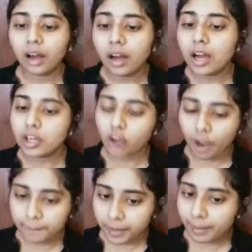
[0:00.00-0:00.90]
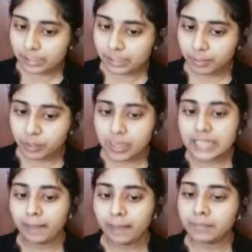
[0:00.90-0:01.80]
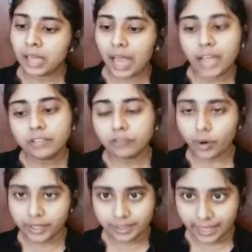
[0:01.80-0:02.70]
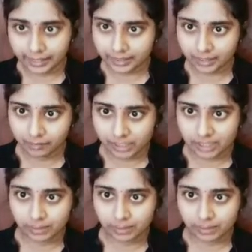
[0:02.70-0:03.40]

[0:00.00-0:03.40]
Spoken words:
compromise between debt and foreign direct investment.